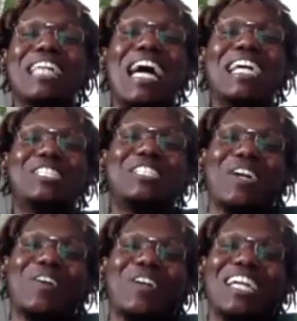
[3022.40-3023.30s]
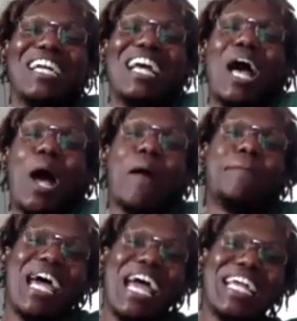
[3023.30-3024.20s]
oversized shirt, a
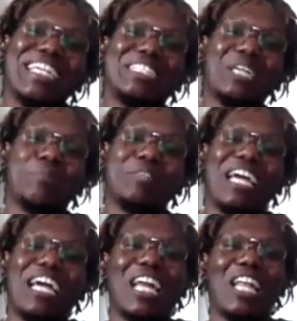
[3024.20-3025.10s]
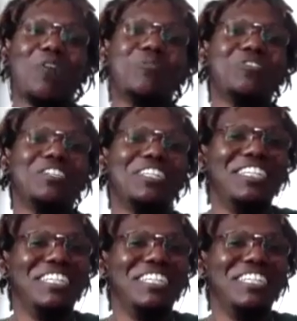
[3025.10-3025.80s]
baggy something, and a loafer.